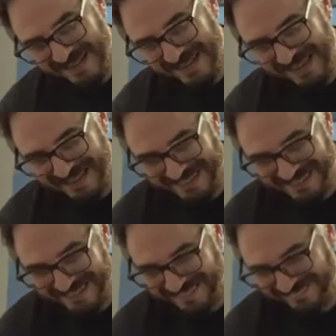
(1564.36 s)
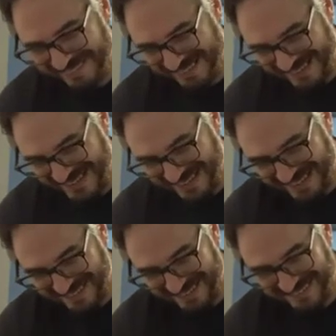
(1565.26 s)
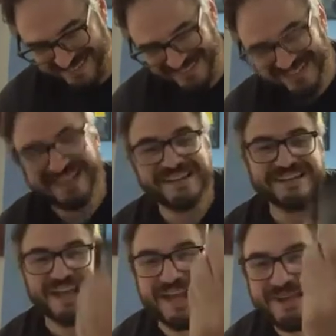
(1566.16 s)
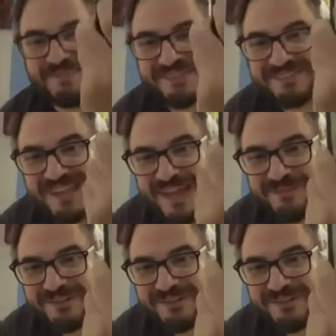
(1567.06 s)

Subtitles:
What the hell? Name this game.